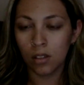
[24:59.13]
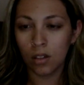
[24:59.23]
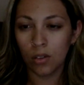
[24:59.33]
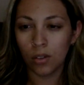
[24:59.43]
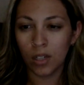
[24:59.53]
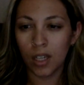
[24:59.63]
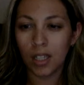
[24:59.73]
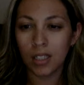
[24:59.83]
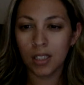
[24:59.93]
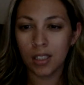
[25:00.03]
Oh
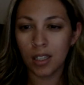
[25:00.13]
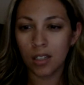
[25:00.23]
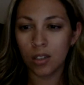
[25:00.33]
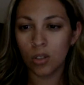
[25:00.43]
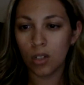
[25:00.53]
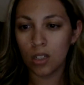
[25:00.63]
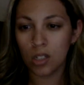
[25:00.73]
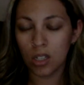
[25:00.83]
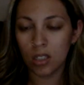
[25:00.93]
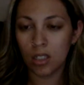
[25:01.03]
nice. It's getting too
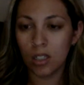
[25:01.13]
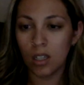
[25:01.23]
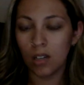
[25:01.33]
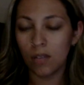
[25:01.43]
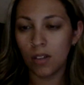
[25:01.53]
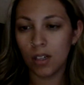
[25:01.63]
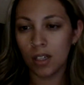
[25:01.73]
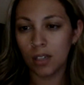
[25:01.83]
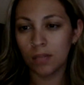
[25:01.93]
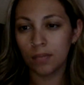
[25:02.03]
congested here.
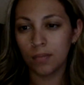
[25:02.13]
Really?